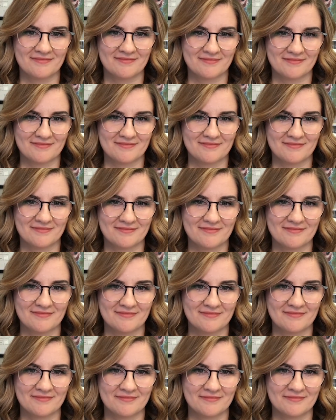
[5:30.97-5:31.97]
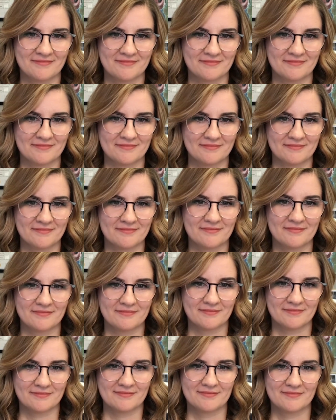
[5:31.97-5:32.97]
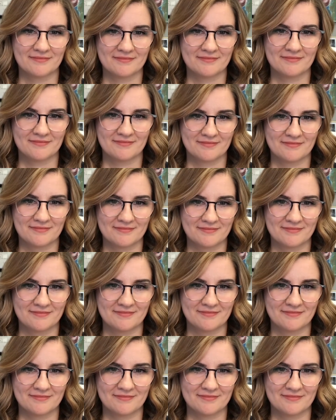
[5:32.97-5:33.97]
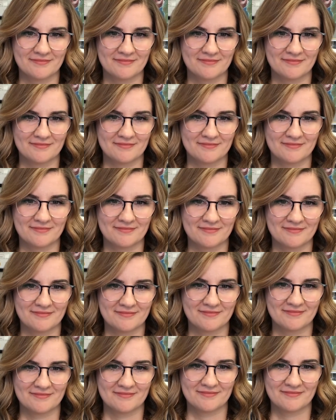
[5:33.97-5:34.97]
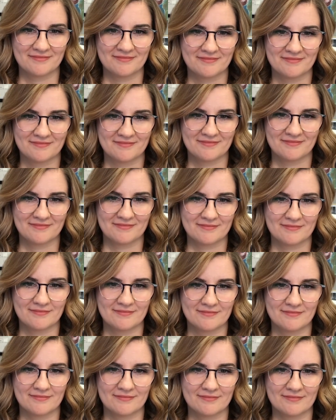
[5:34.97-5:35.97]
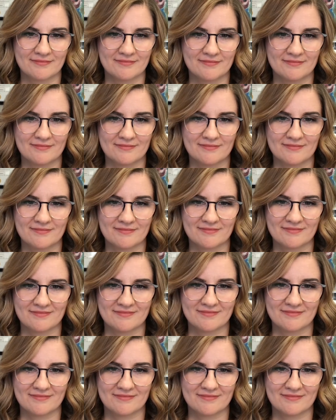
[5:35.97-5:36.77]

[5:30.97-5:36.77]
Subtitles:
(silent)